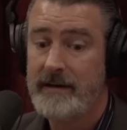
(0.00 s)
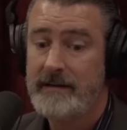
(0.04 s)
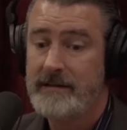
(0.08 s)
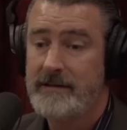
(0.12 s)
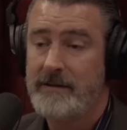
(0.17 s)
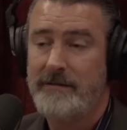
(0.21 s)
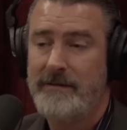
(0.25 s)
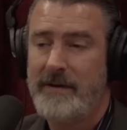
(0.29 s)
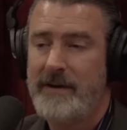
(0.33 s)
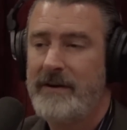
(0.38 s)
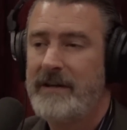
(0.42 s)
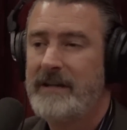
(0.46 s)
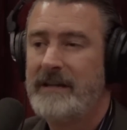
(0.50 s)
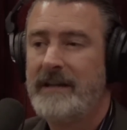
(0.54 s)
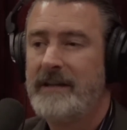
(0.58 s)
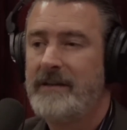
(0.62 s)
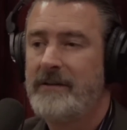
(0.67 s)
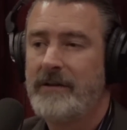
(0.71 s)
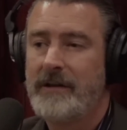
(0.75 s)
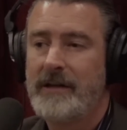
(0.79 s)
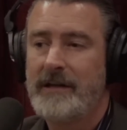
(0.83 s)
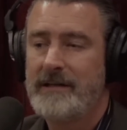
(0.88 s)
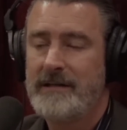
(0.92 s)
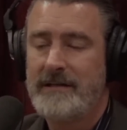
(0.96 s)
so very
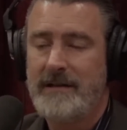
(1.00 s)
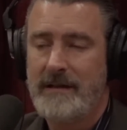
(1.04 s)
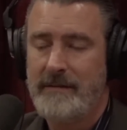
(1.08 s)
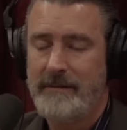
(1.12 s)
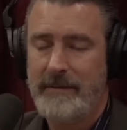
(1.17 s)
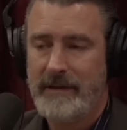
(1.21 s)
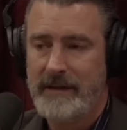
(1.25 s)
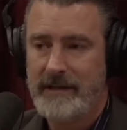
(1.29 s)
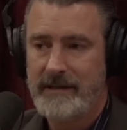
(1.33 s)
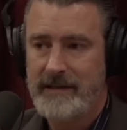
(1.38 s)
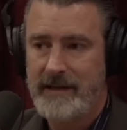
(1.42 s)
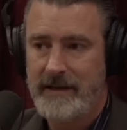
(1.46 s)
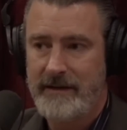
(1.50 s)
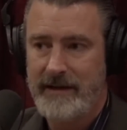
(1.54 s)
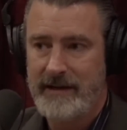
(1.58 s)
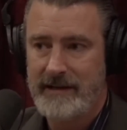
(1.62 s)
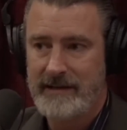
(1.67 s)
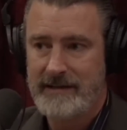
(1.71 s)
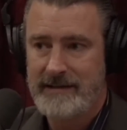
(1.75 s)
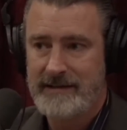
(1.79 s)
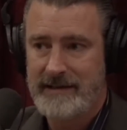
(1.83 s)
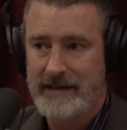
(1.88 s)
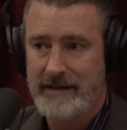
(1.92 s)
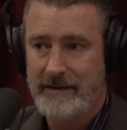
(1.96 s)
little gets to the military
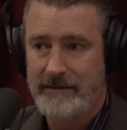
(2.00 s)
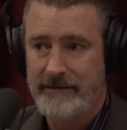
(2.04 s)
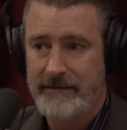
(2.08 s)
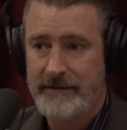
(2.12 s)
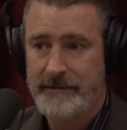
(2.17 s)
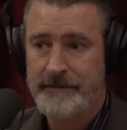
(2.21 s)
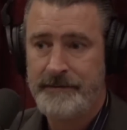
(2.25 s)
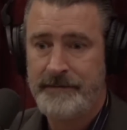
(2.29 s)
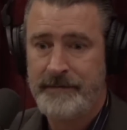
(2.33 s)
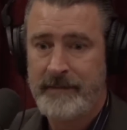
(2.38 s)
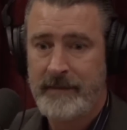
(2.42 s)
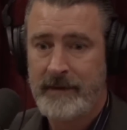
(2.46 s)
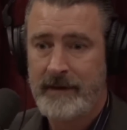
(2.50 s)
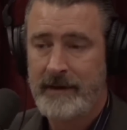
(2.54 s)
itself. So